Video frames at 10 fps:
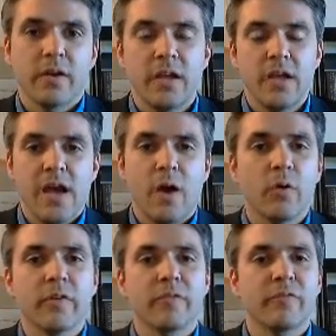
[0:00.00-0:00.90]
However,
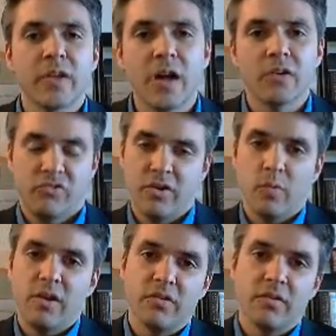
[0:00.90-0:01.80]
for younger
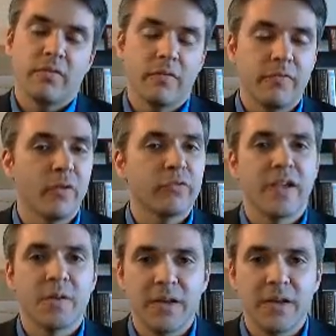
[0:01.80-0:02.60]
generations, for folks like